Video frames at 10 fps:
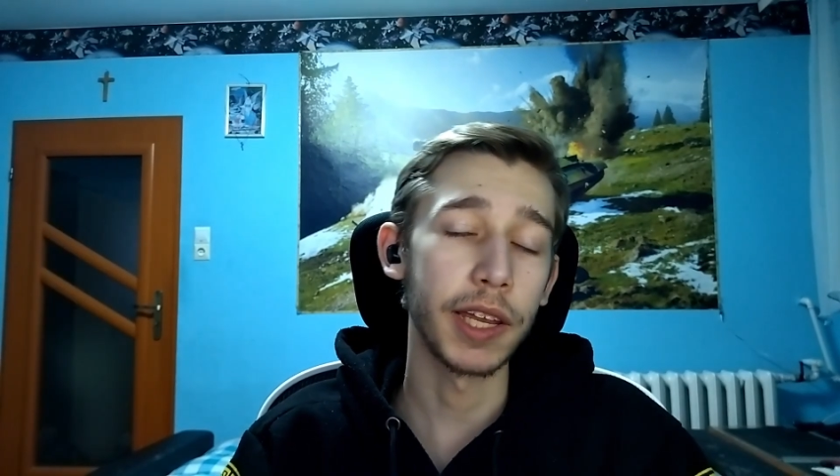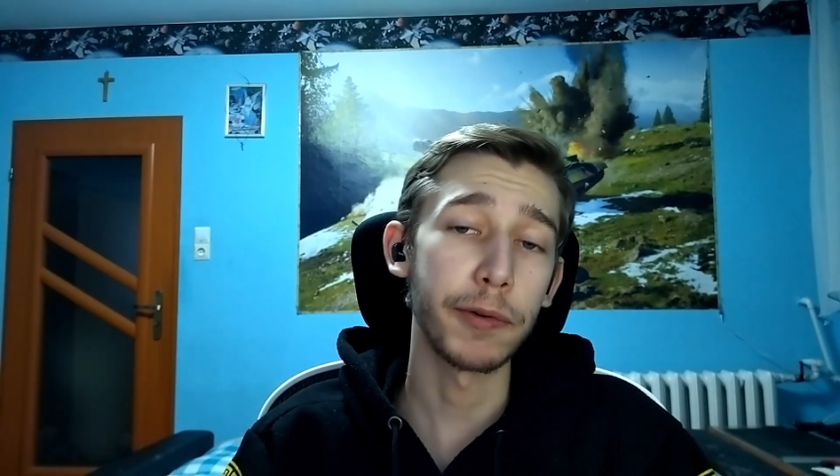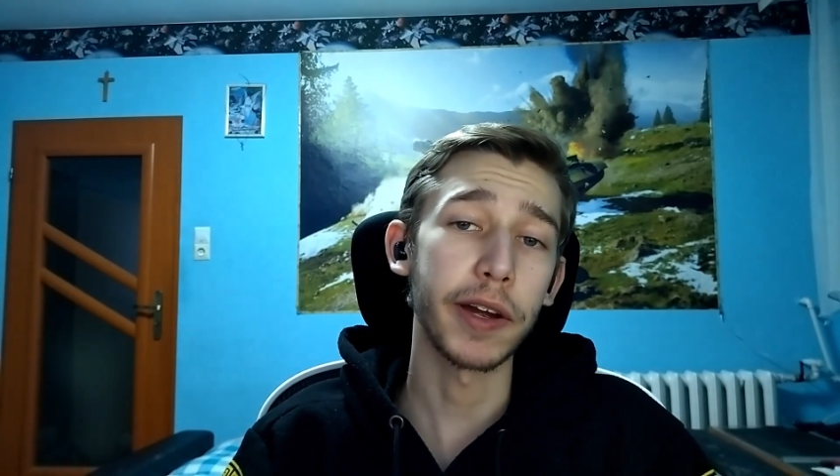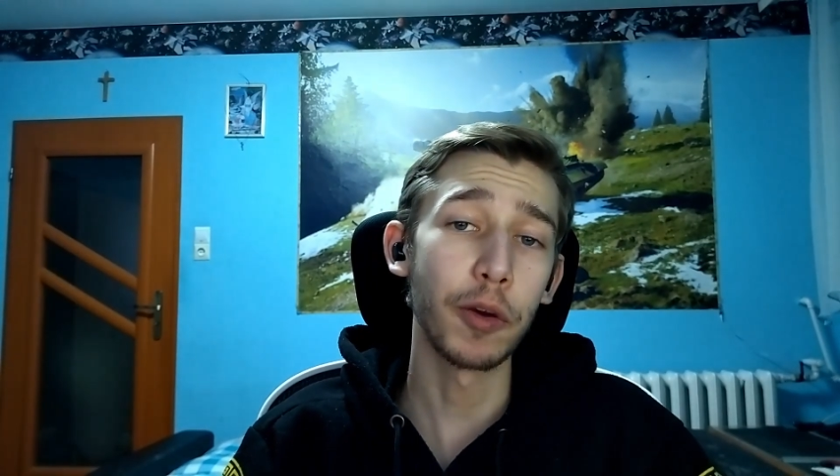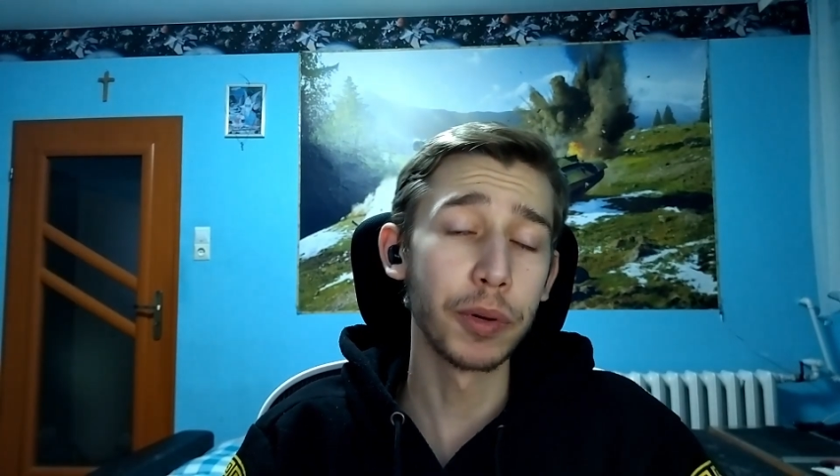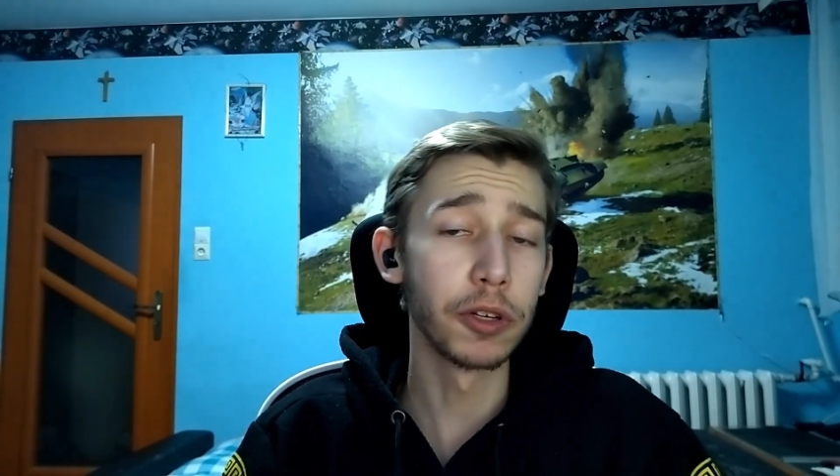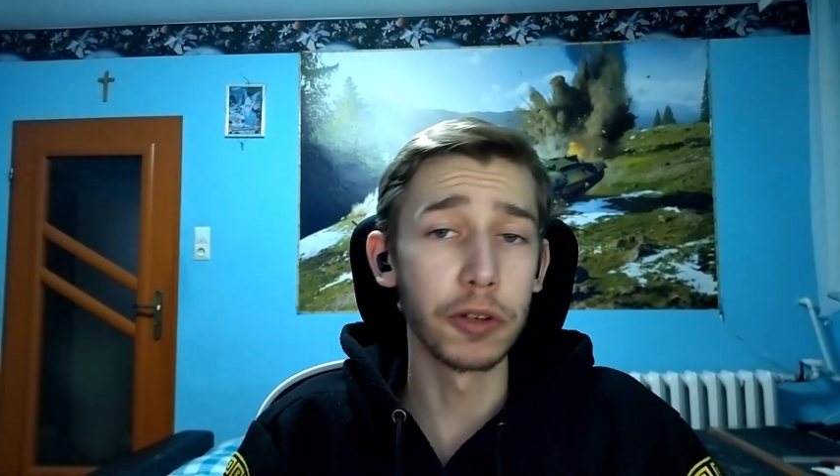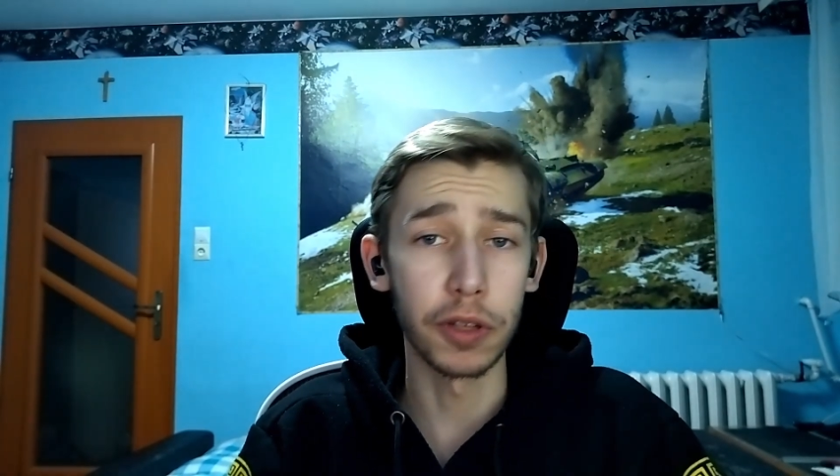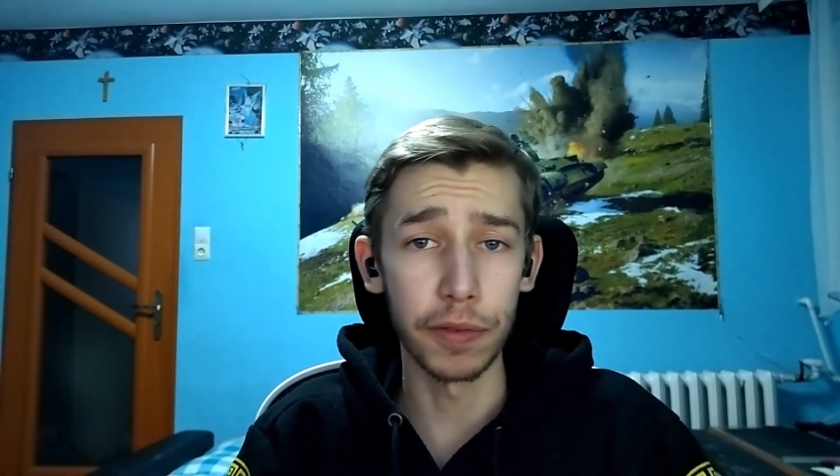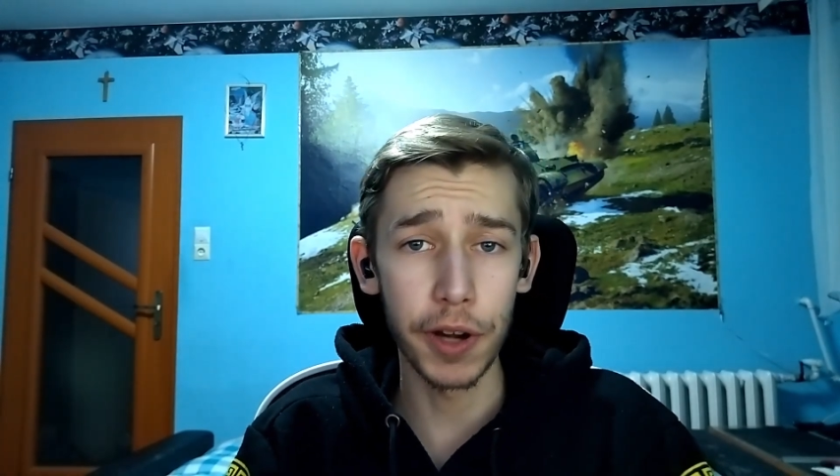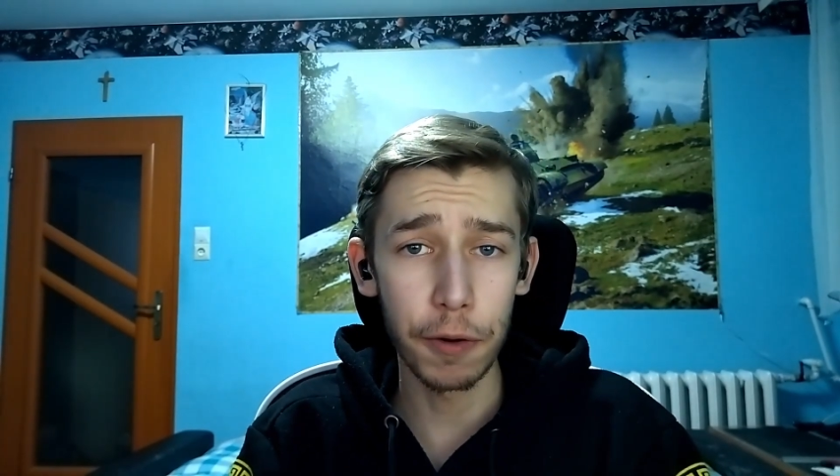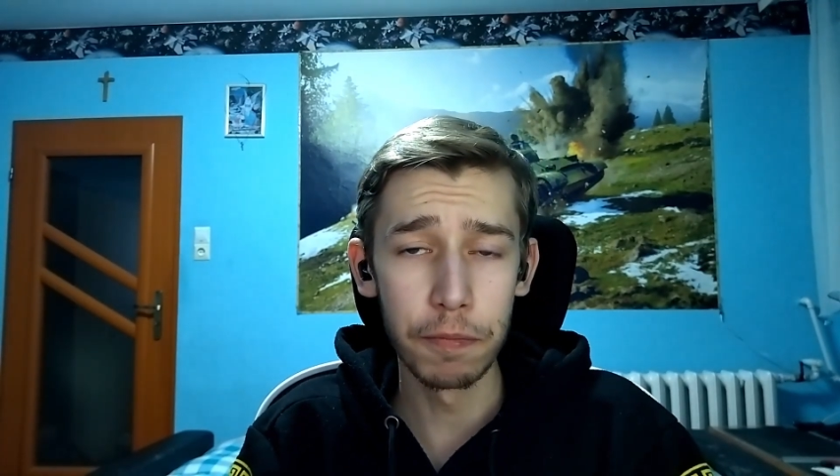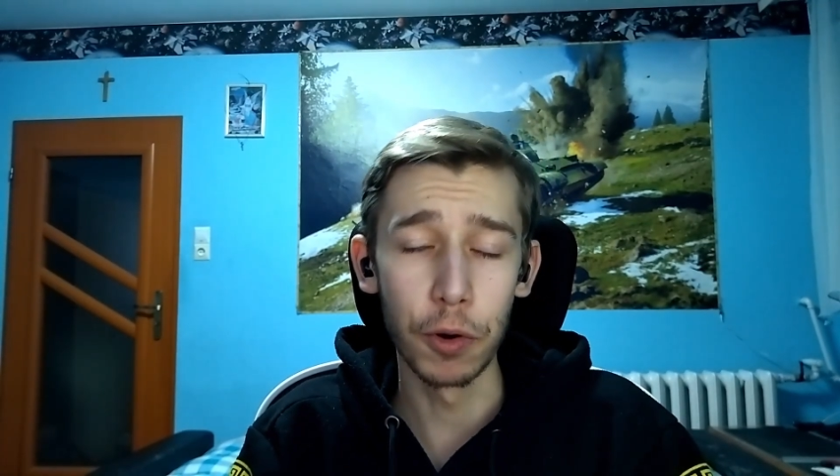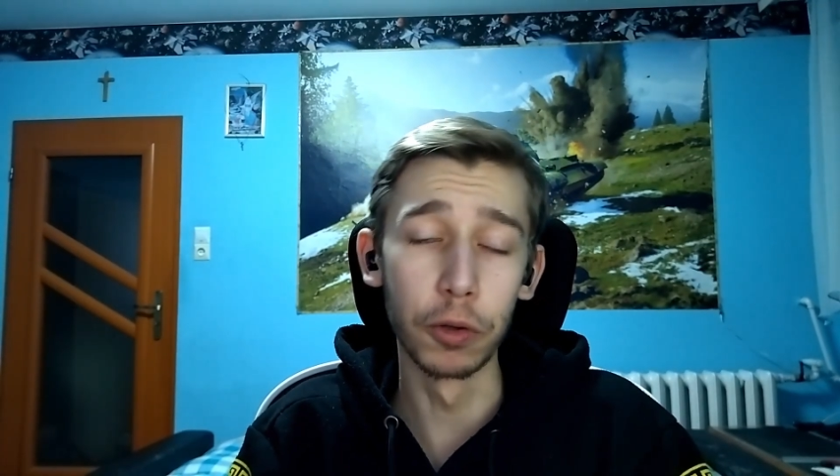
anyway, I hope you enjoyed the video.